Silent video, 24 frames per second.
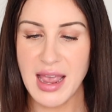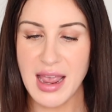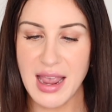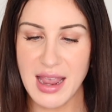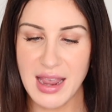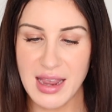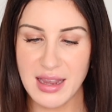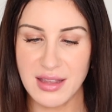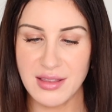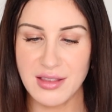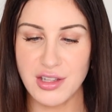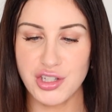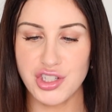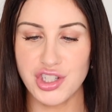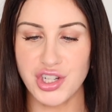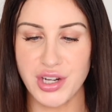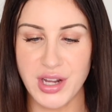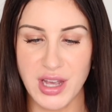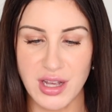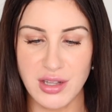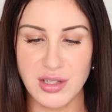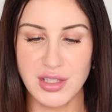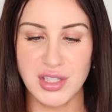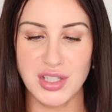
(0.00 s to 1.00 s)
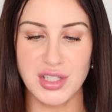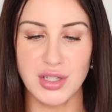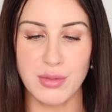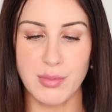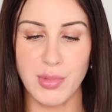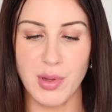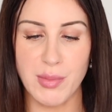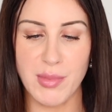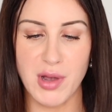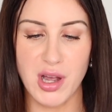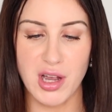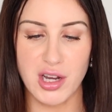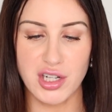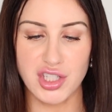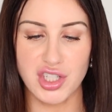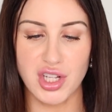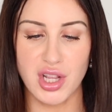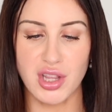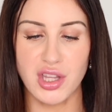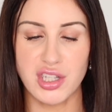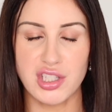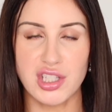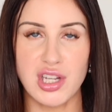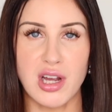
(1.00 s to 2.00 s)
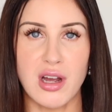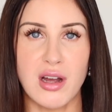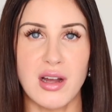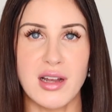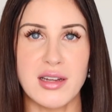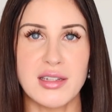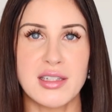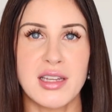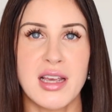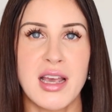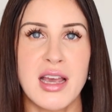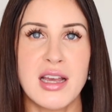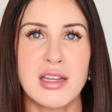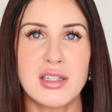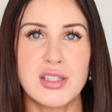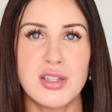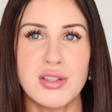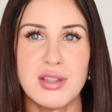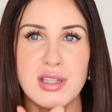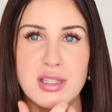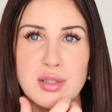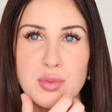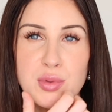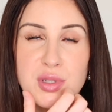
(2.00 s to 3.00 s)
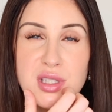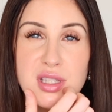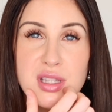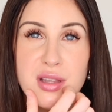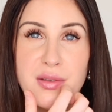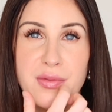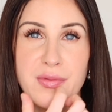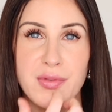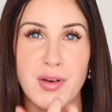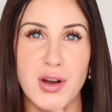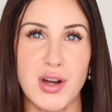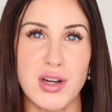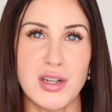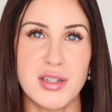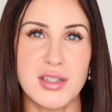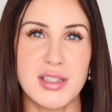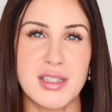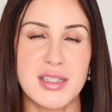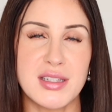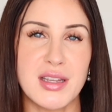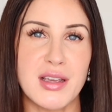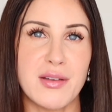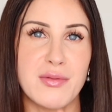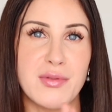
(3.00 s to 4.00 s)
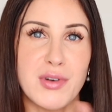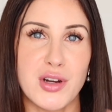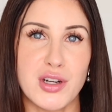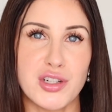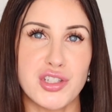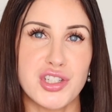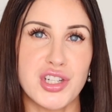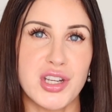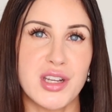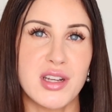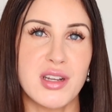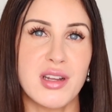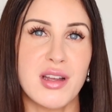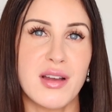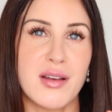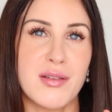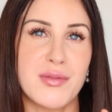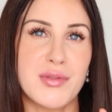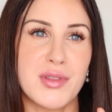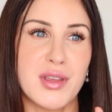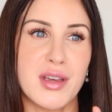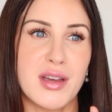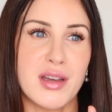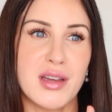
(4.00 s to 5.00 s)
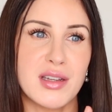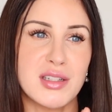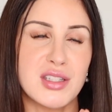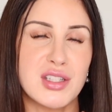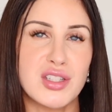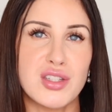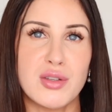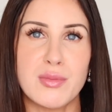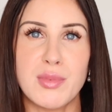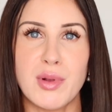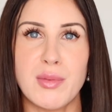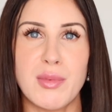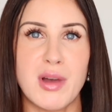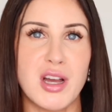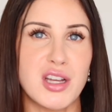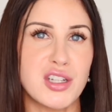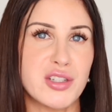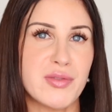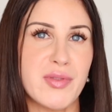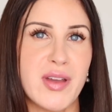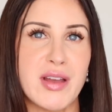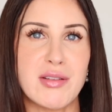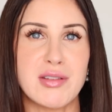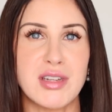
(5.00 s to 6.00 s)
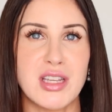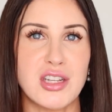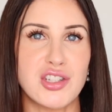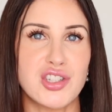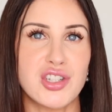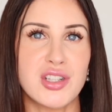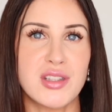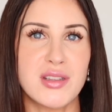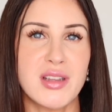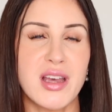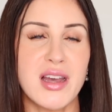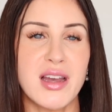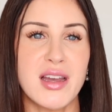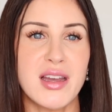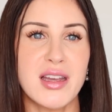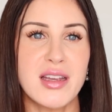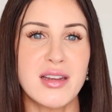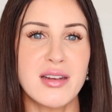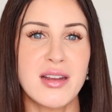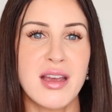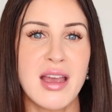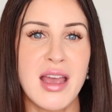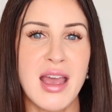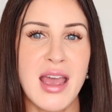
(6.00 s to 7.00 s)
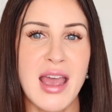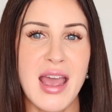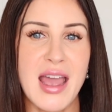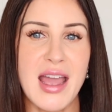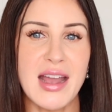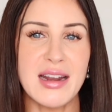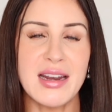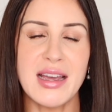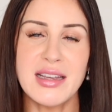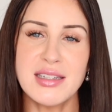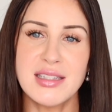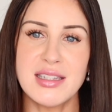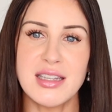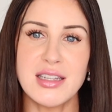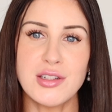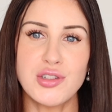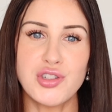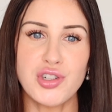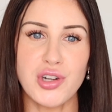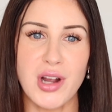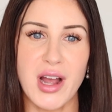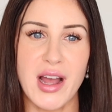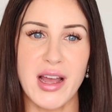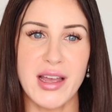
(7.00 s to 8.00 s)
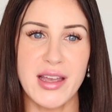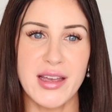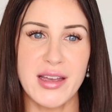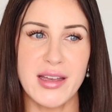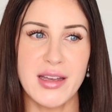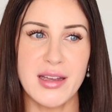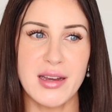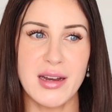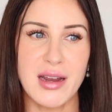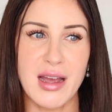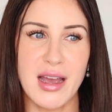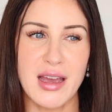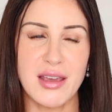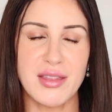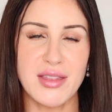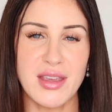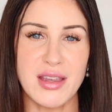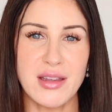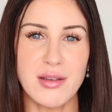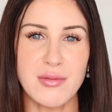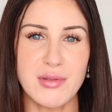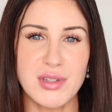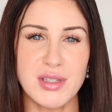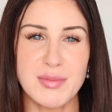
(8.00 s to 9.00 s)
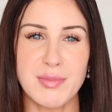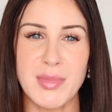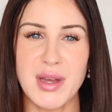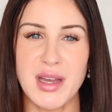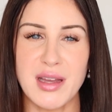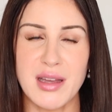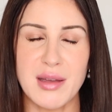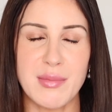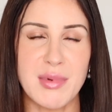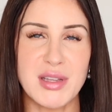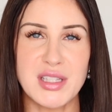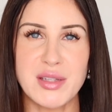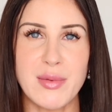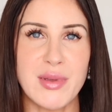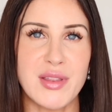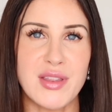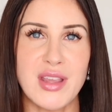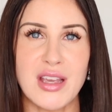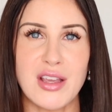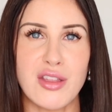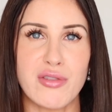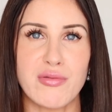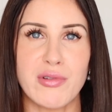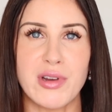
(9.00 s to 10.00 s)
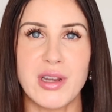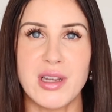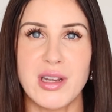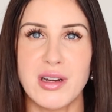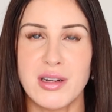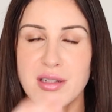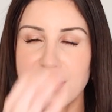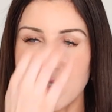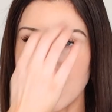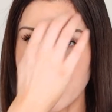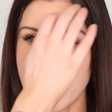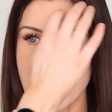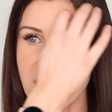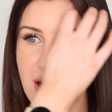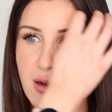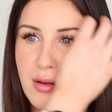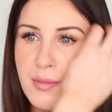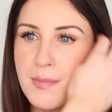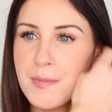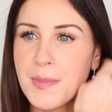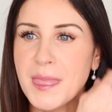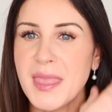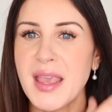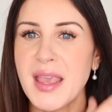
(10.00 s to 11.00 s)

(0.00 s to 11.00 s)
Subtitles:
and the Chanel Sublimage Le Teint. So this was the first version of the Sublimage foundation line. And I did try it. I think it must have been like 3 years ago.